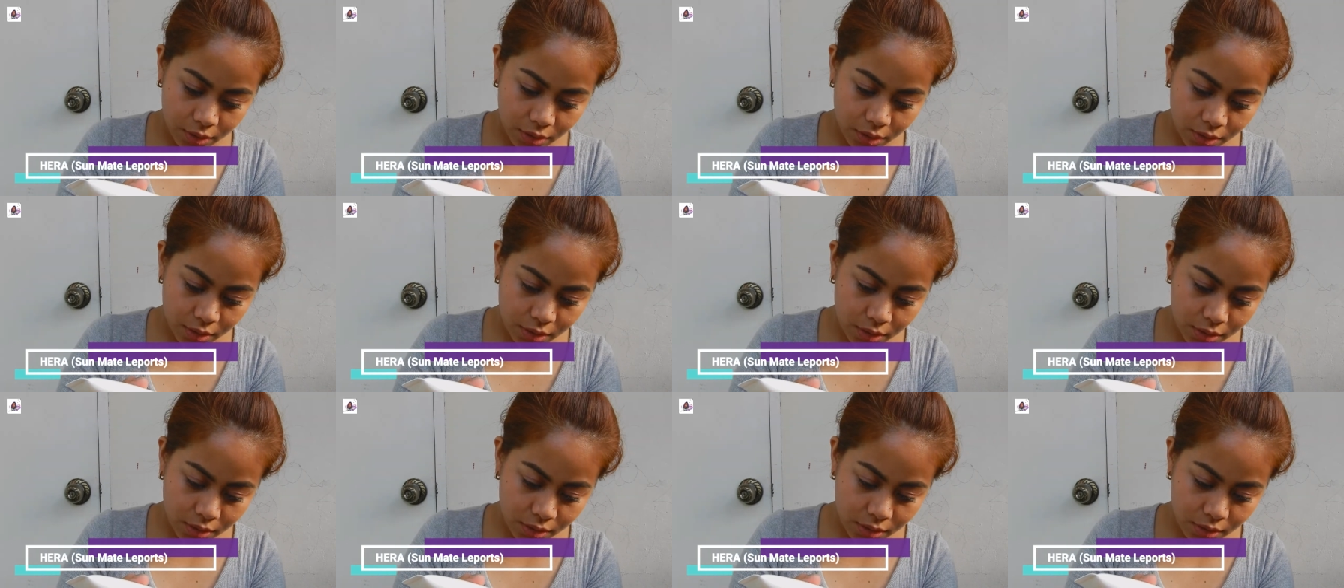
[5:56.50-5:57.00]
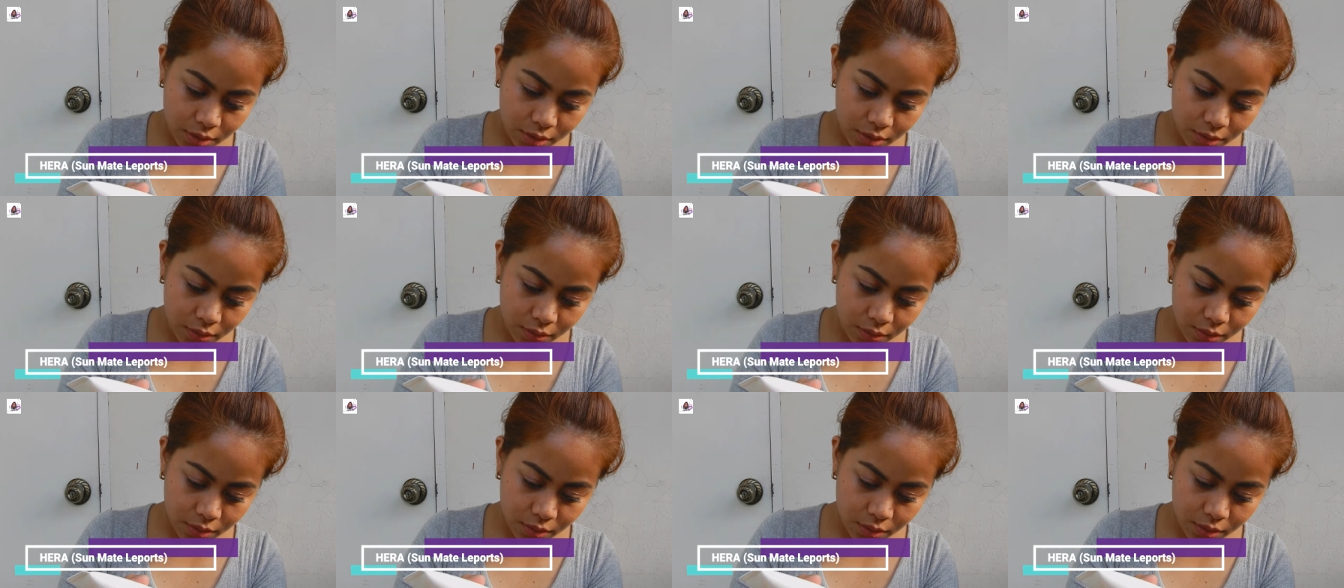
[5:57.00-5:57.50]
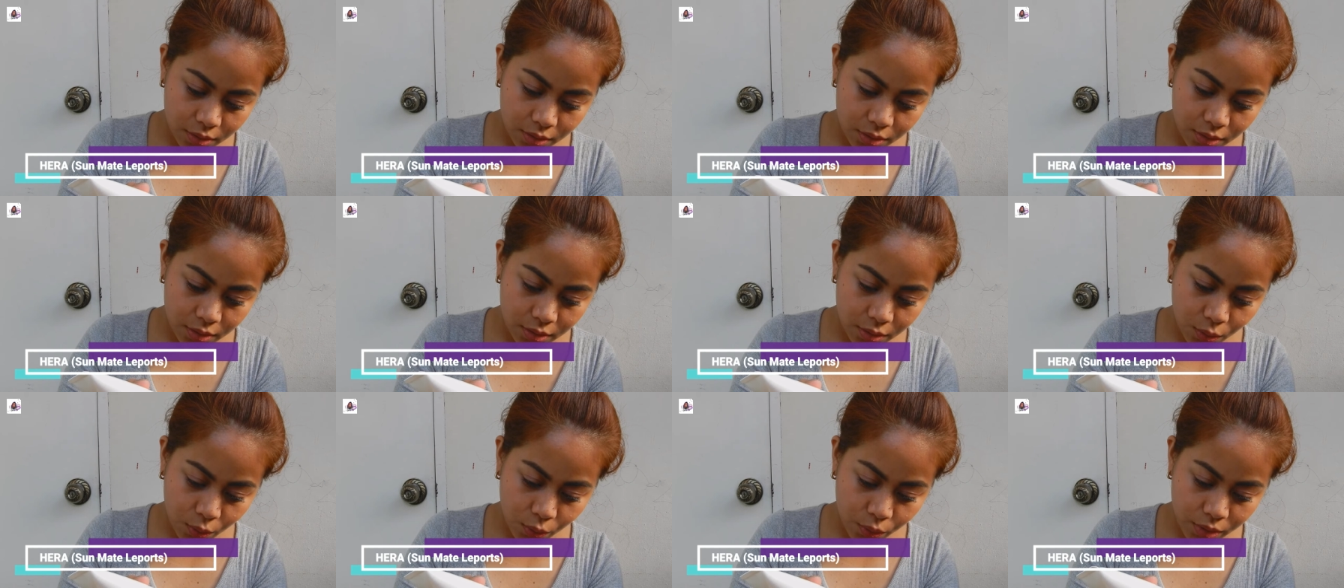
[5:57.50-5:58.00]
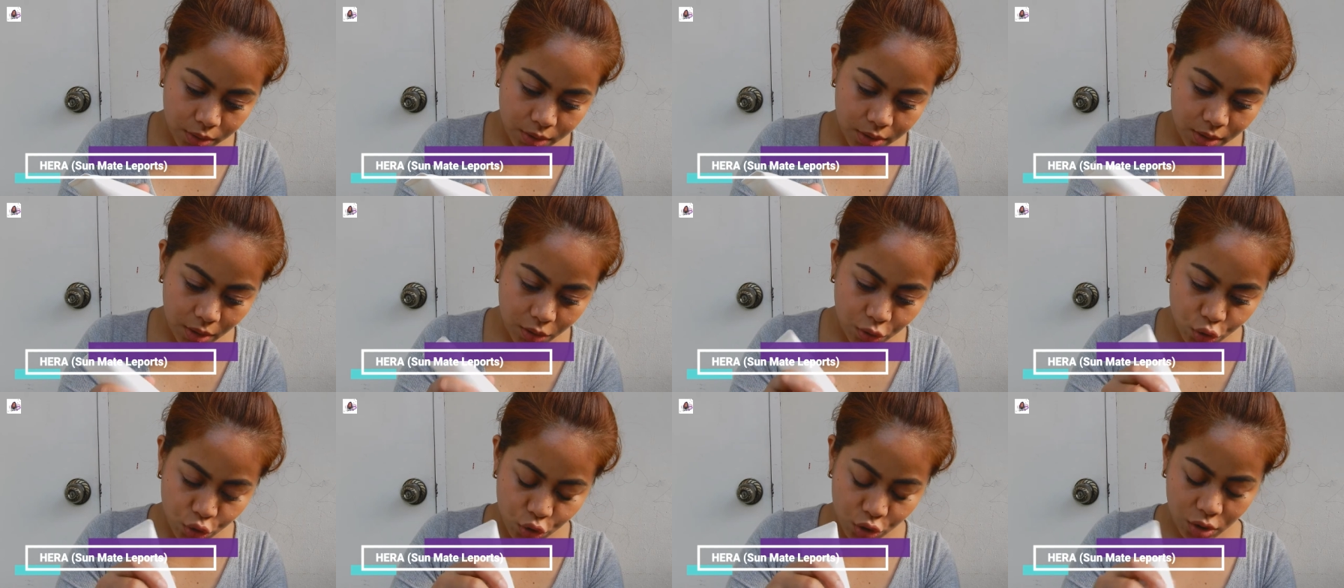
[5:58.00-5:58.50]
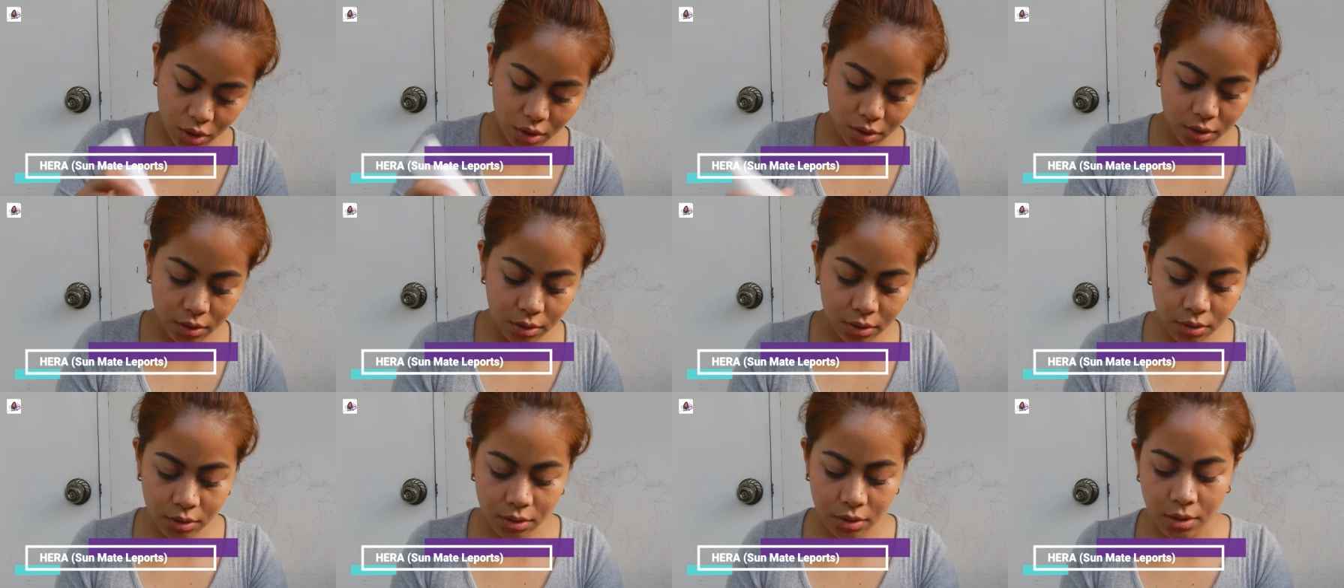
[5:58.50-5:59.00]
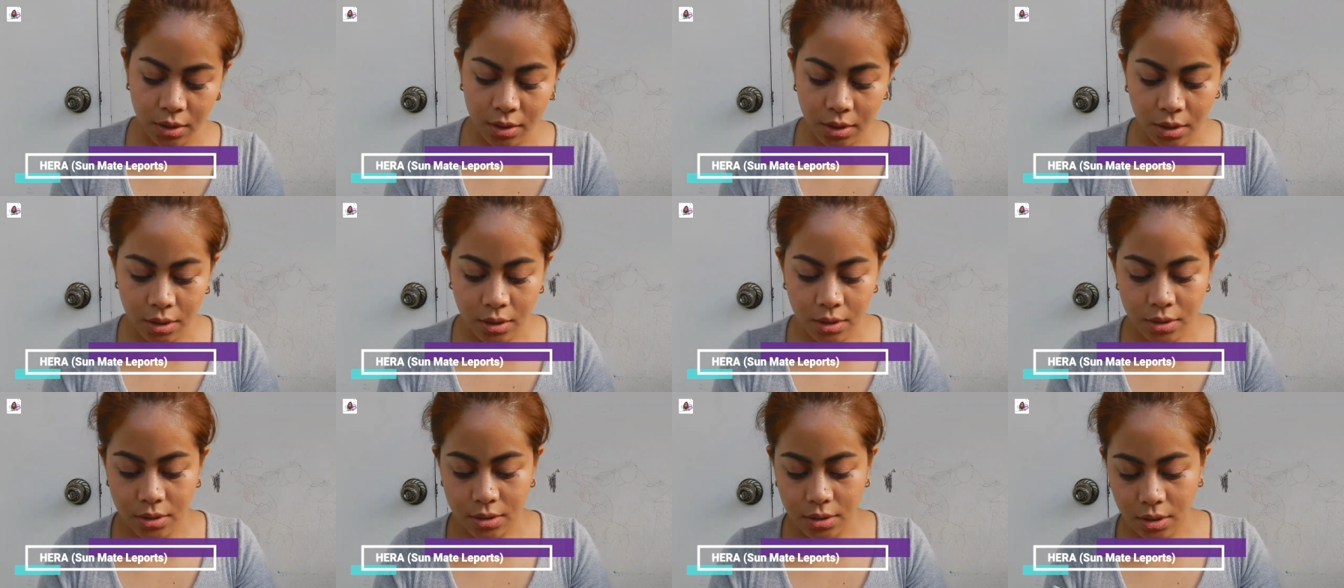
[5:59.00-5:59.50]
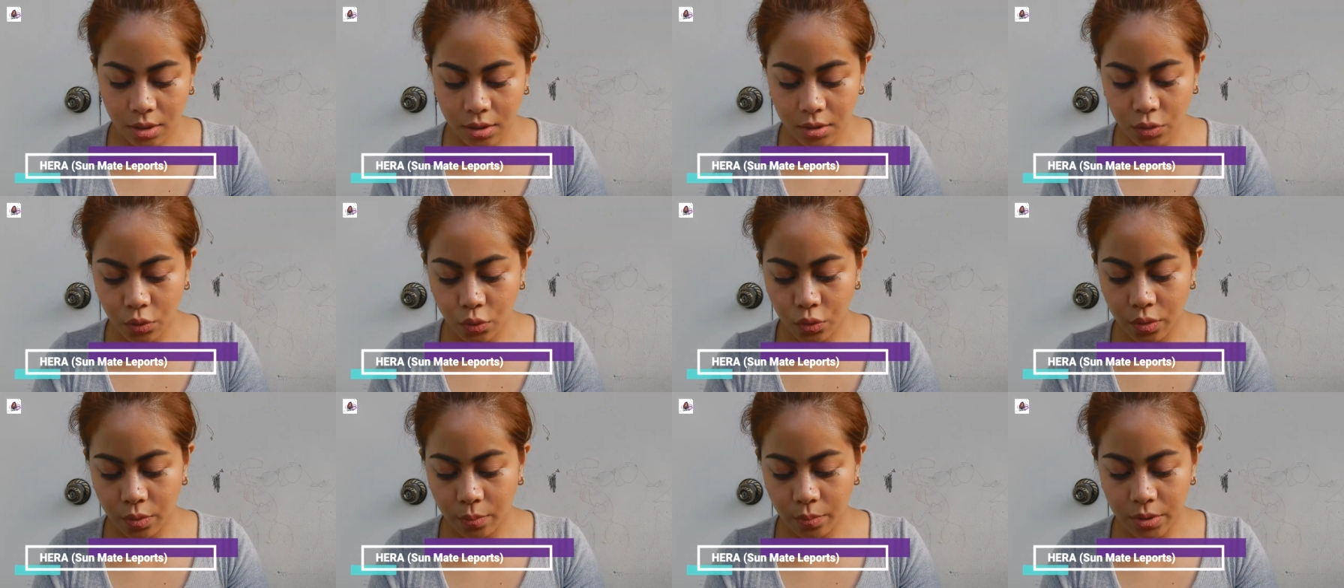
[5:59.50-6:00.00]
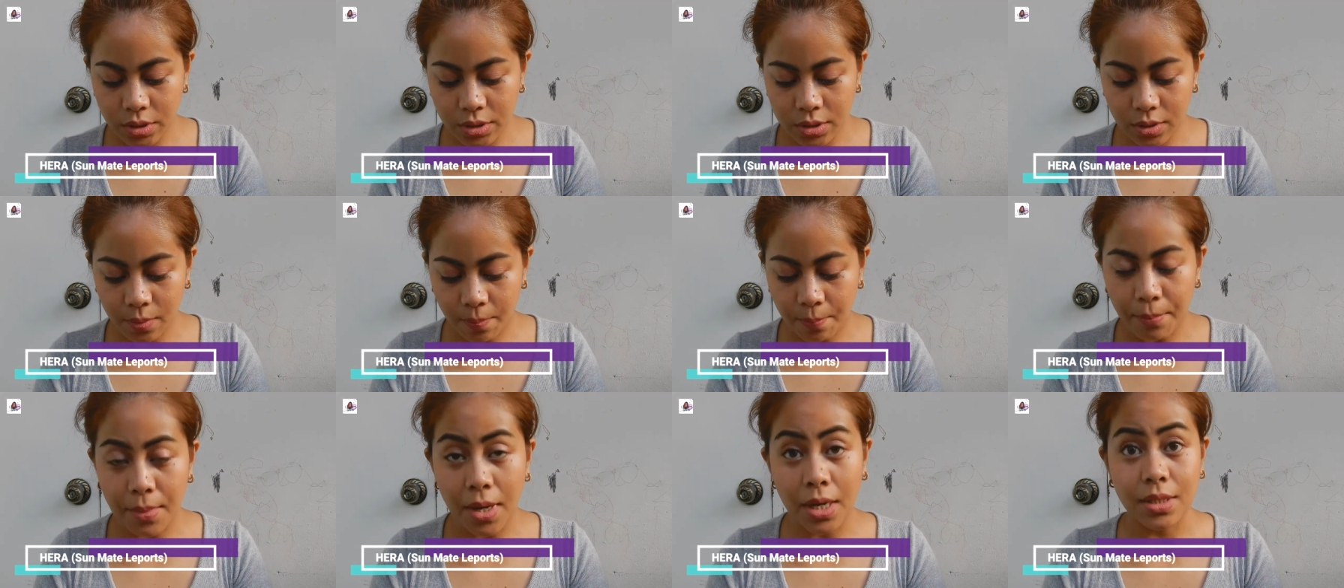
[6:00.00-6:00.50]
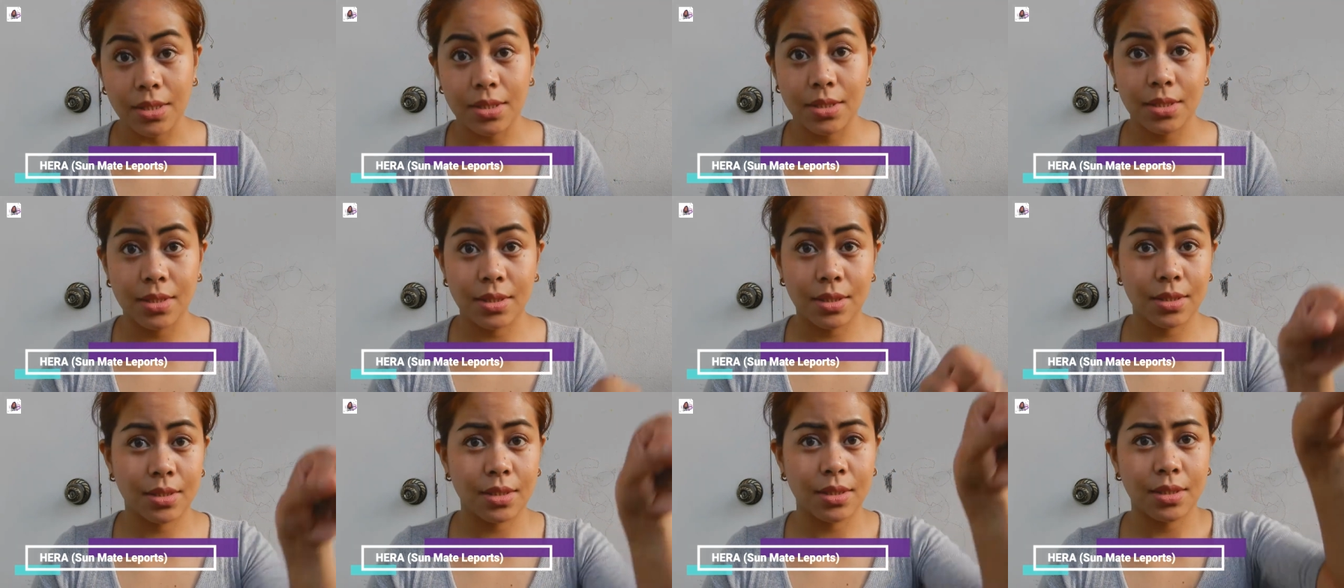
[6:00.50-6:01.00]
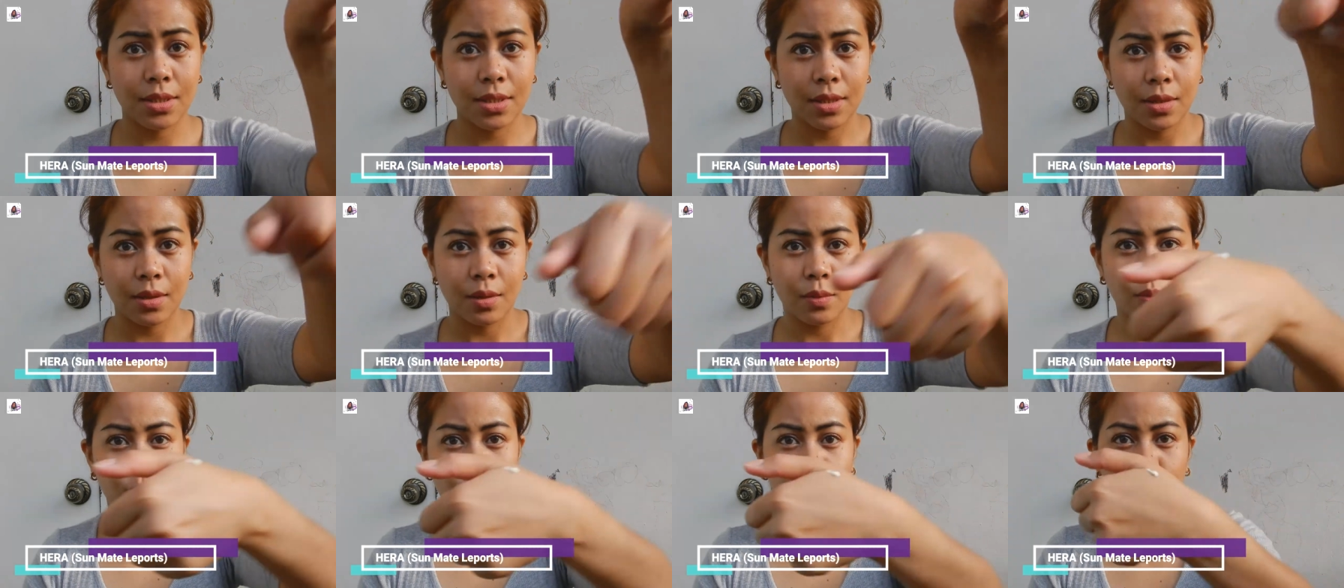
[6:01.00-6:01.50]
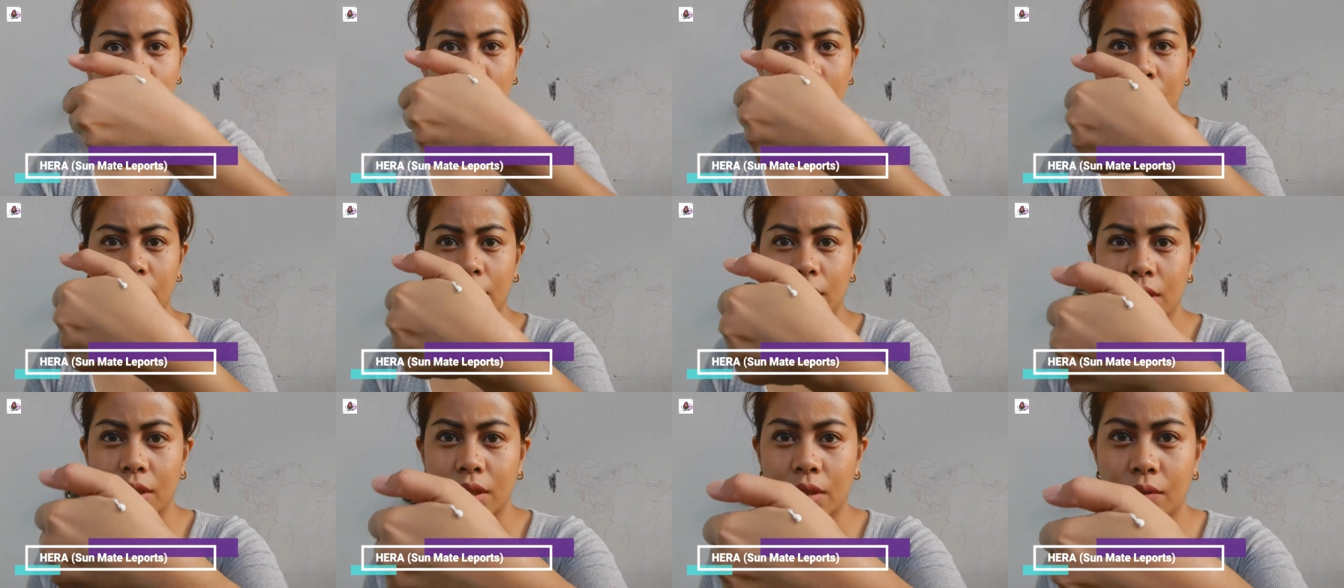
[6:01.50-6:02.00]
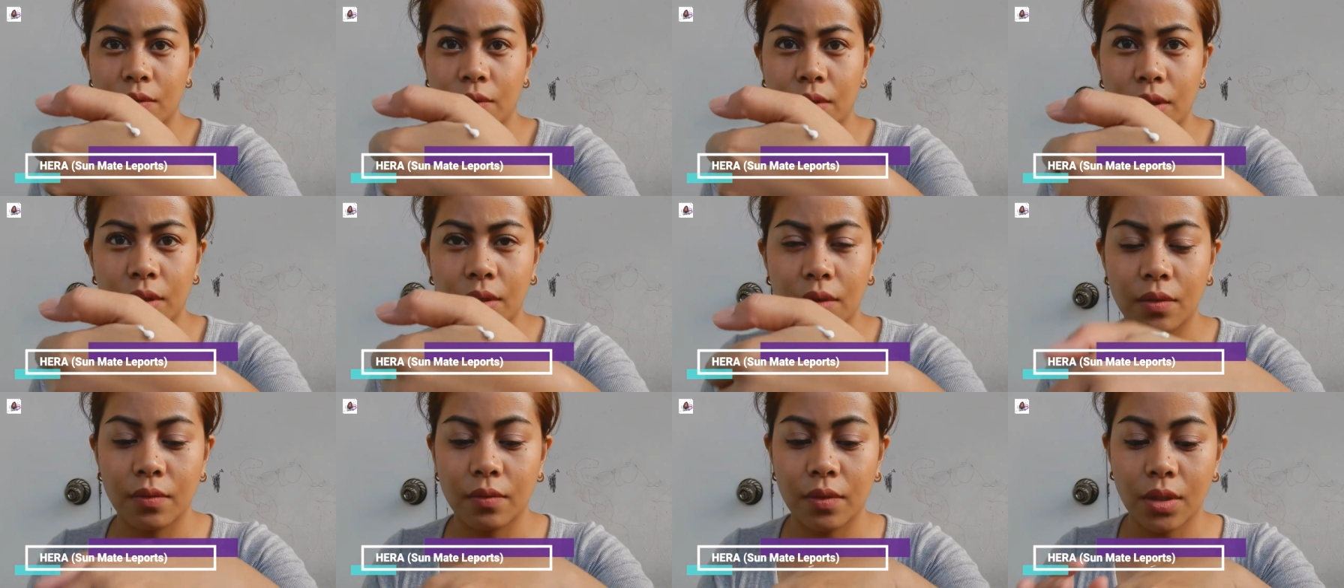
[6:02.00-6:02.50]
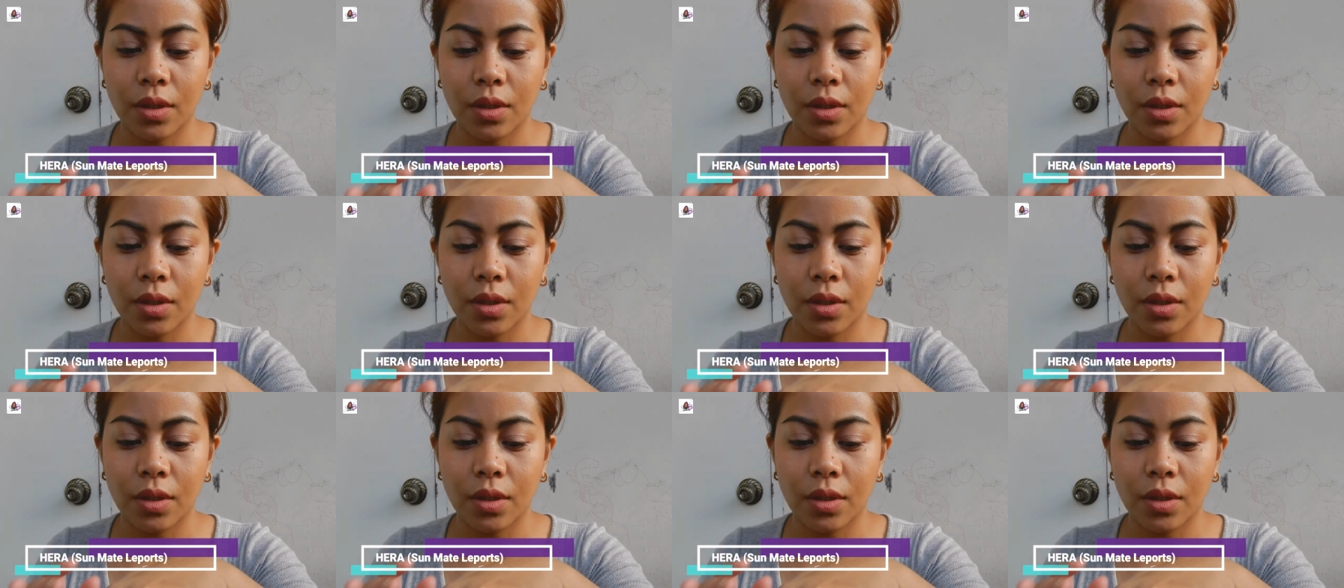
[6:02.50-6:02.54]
it's so essential sun cream is a must product here in